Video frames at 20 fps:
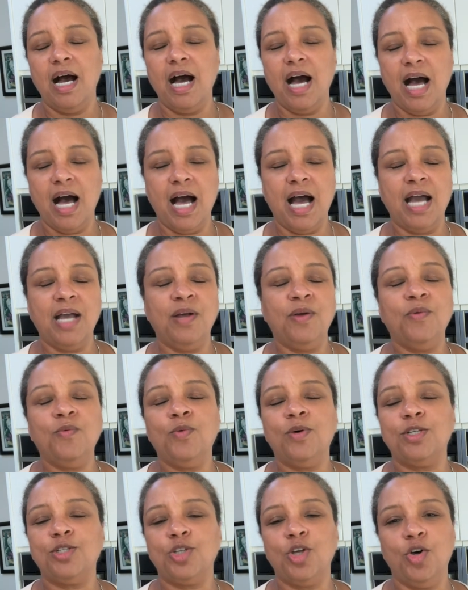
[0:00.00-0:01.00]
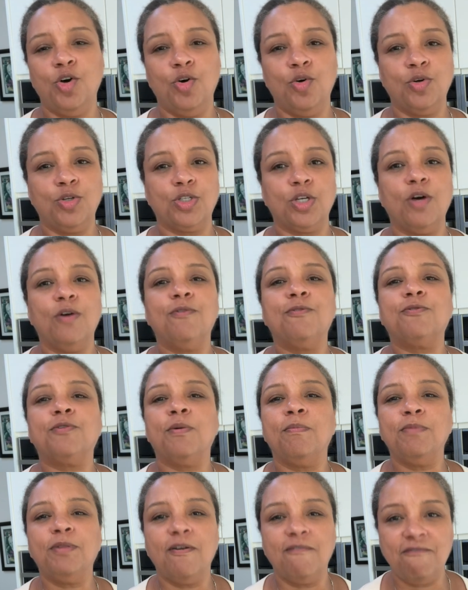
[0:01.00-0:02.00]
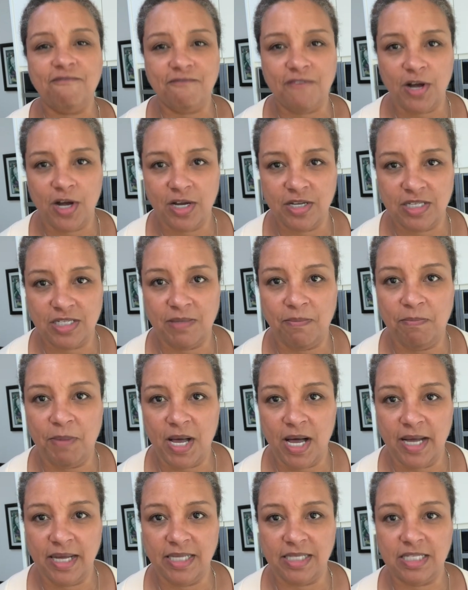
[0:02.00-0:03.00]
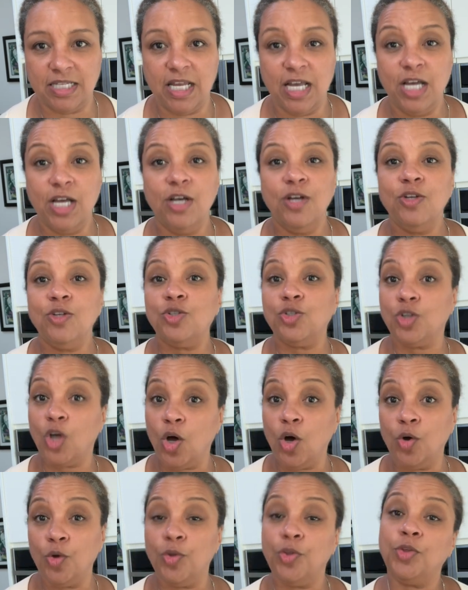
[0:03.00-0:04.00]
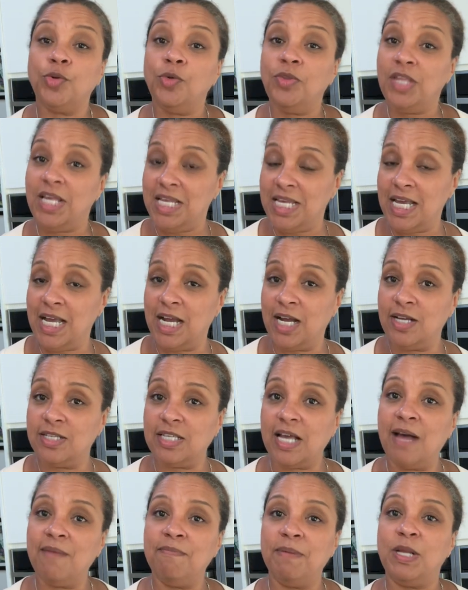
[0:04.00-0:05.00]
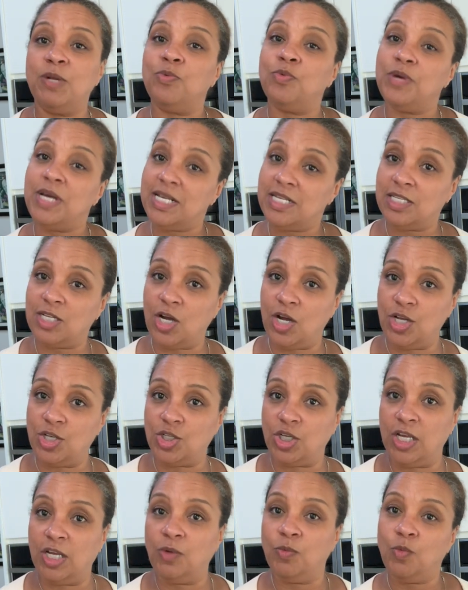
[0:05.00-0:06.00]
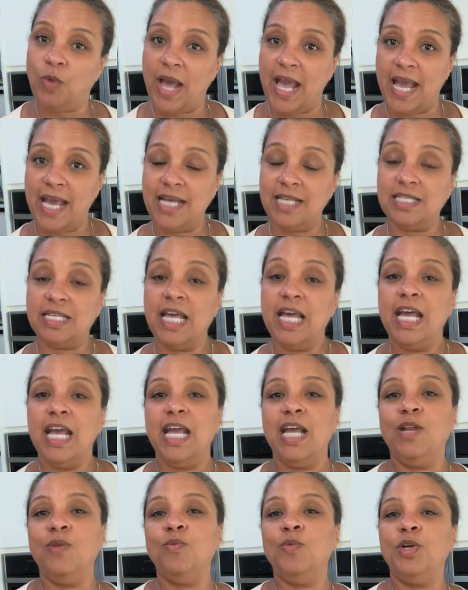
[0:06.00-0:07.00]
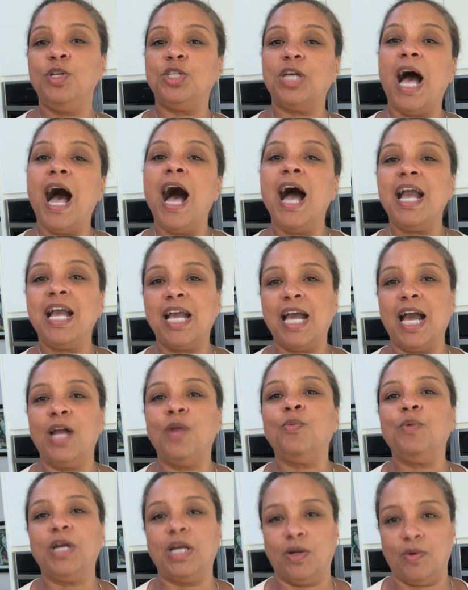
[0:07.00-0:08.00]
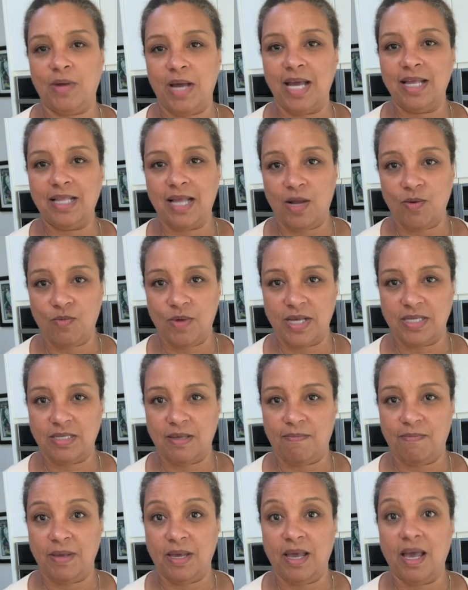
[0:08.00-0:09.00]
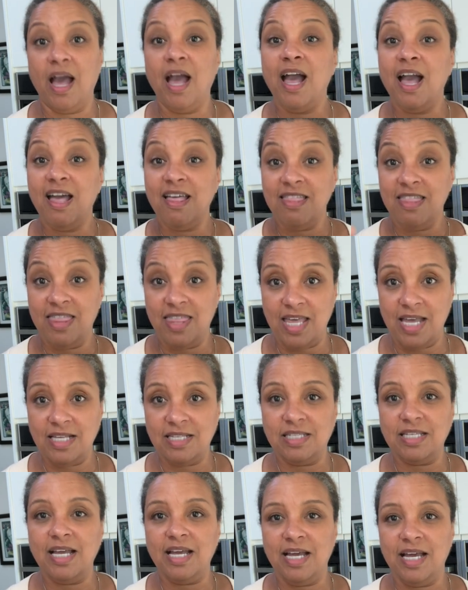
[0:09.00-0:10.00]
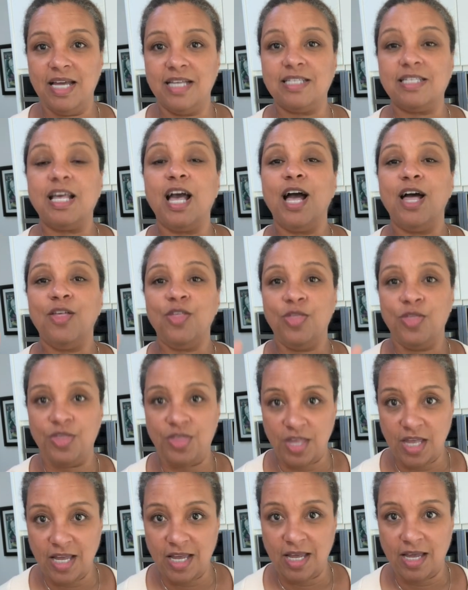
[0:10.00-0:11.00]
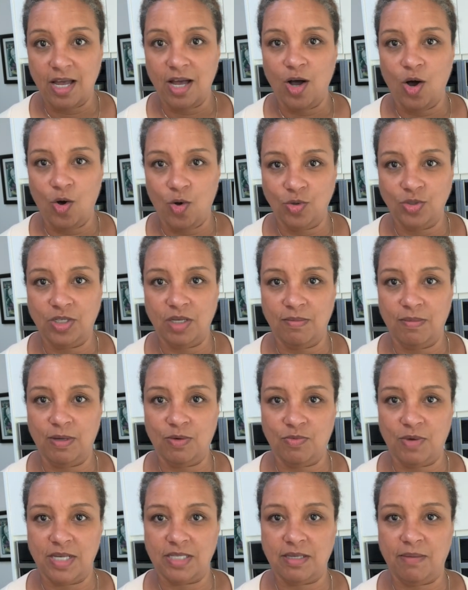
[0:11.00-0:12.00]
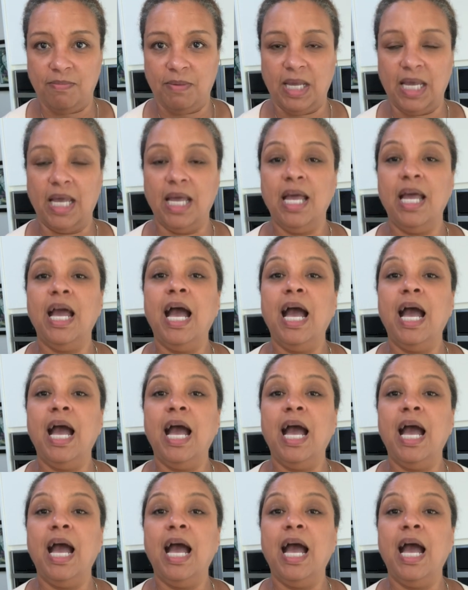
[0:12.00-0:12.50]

I was hooked from the first bite. So, through the years, I've been researching ways in which I can recreate that recipe. This is the ultimate recipe.